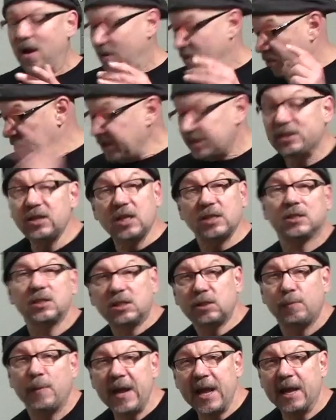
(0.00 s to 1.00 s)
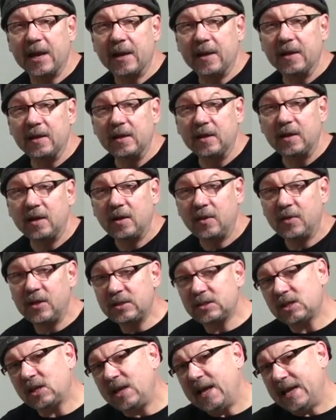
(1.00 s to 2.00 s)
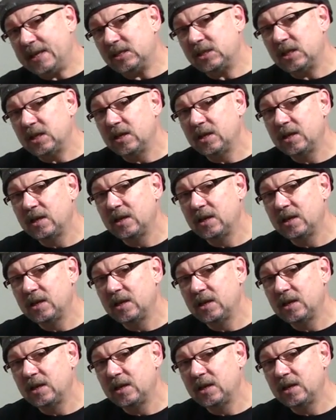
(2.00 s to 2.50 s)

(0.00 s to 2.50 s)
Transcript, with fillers: This doesn't spin, this clicks.